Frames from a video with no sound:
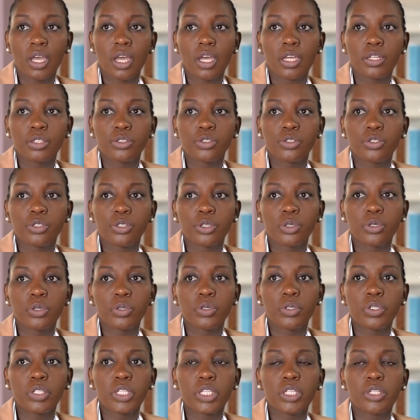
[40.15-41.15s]
And
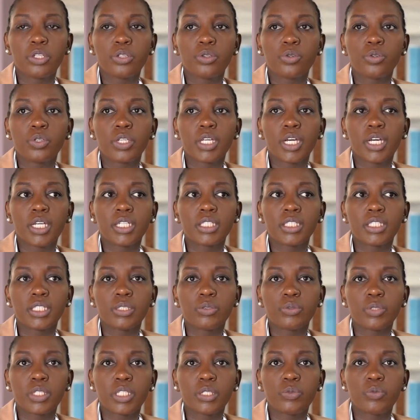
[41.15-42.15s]
so in Uganda,
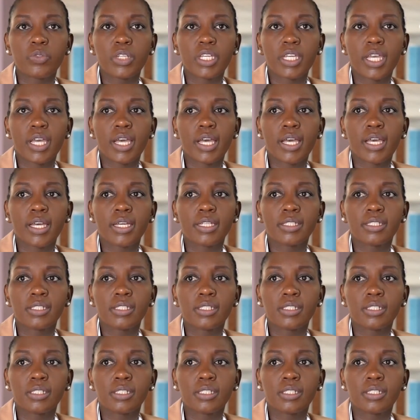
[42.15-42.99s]
when we had